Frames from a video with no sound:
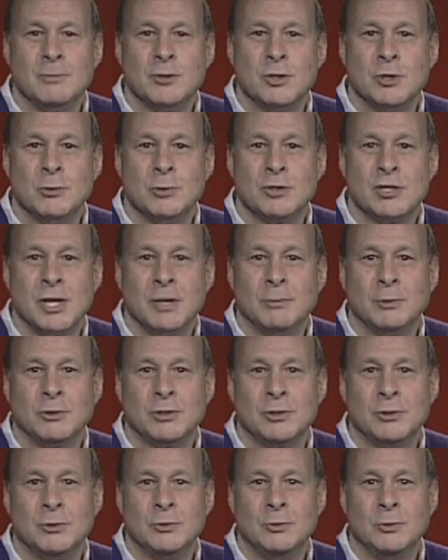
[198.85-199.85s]
she was able
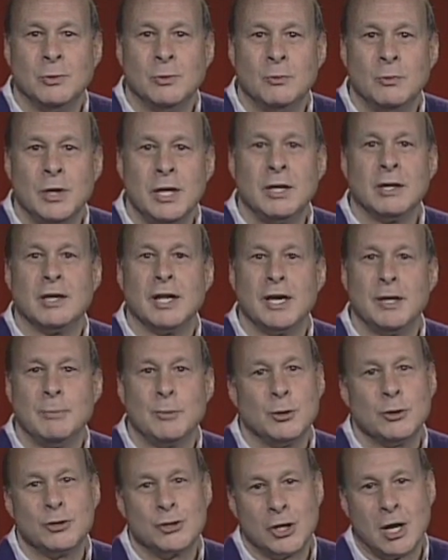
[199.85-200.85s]
to reclaim
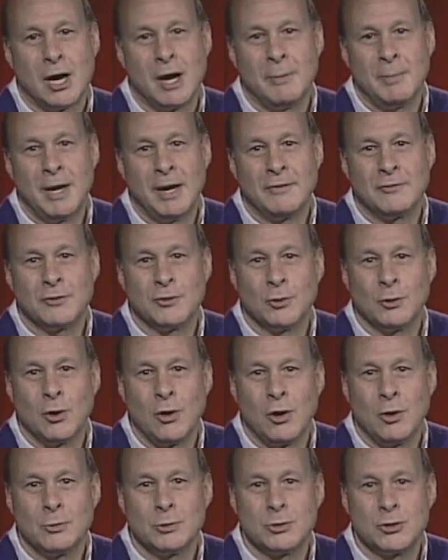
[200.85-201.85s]
her job after the
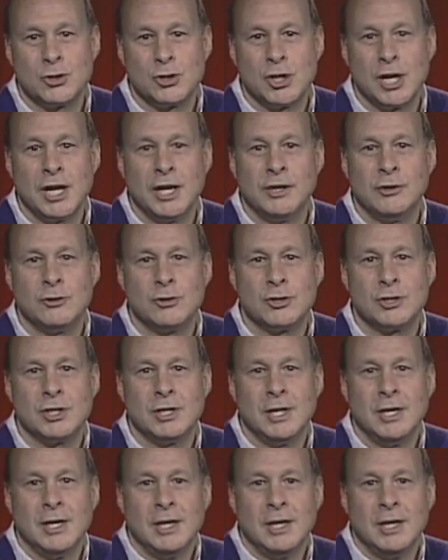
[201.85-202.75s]
law was changed.